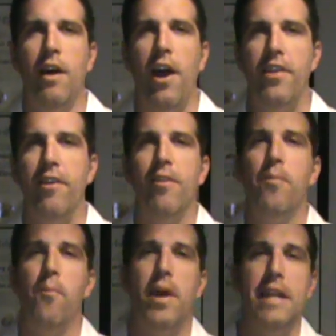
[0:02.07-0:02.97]
Hi there,
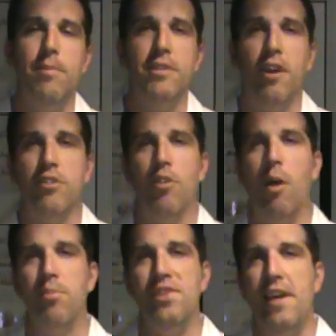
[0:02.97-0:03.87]
my name is Dr.
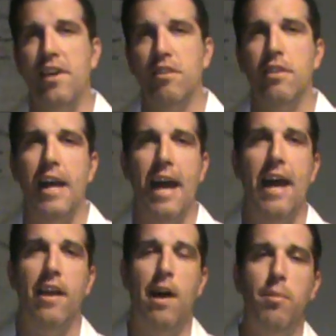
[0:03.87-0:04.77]
Aubry Tager
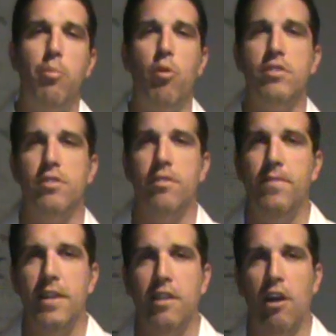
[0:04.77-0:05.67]
and I'm a board
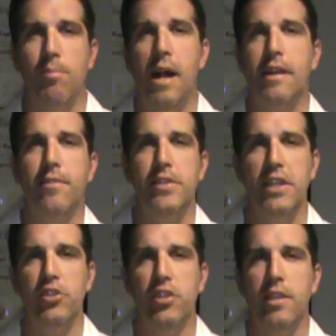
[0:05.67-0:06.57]
certified chiropractic
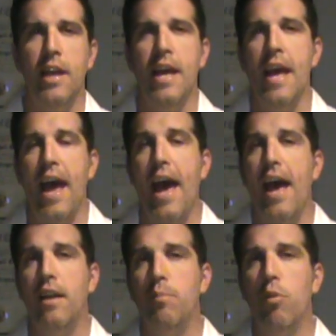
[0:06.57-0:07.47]
physician
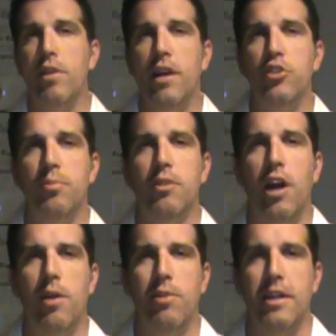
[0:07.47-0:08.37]
and a board eligible
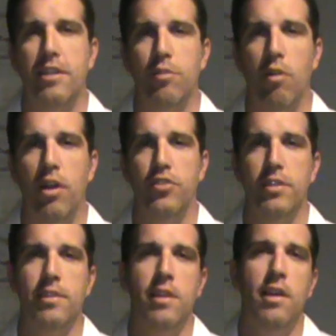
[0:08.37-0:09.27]
chiropractic
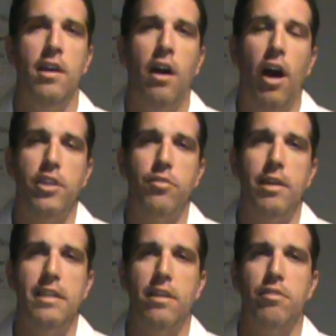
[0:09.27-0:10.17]
neurologist. I
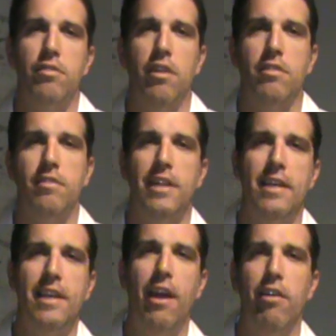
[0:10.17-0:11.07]
trained under Dr.
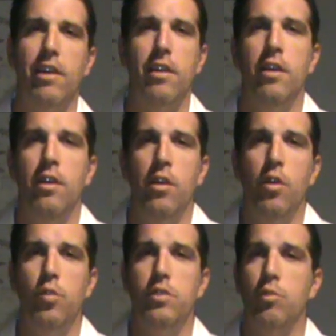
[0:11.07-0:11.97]
Ted Carrick,
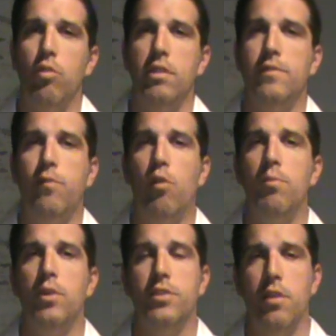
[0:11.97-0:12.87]
who's the world's
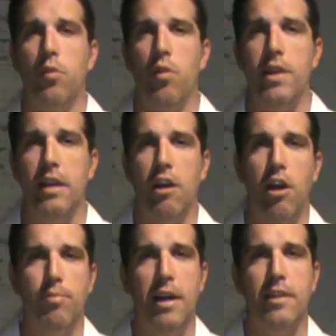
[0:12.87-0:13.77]
foremost authority in
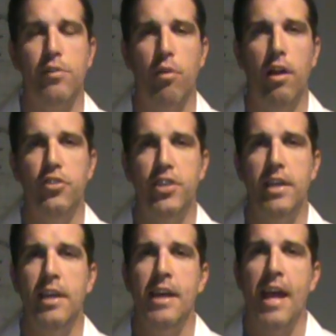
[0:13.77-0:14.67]
chiropractic
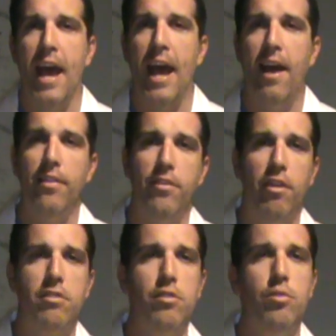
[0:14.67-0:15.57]
neurology and the
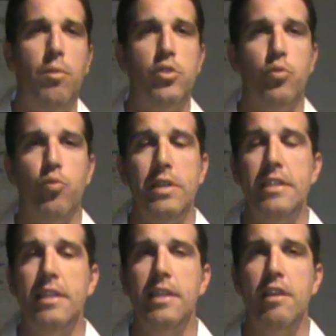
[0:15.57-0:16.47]
doctor who most
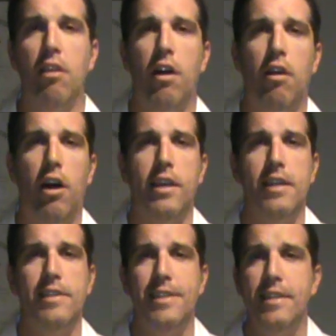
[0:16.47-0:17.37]
recently got
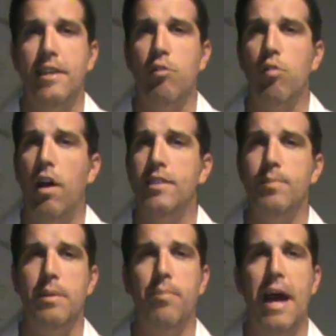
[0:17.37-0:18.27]
hockey's Sidney
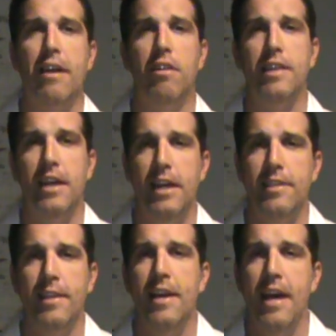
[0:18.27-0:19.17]
Crosby back on the
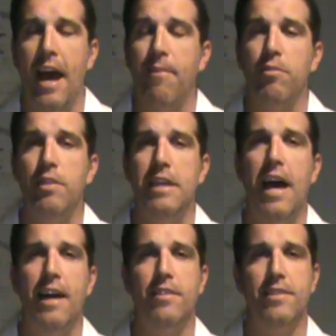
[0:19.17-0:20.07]
ice after he
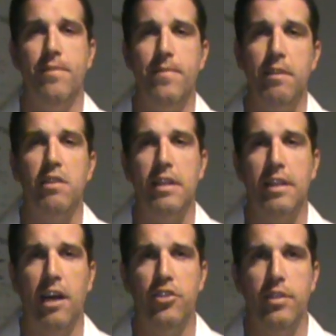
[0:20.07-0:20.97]
had a severe
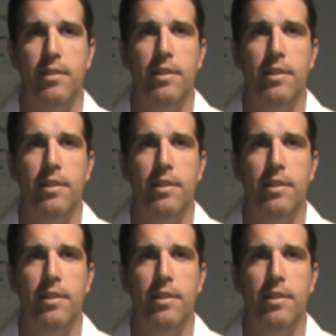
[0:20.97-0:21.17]
concussion.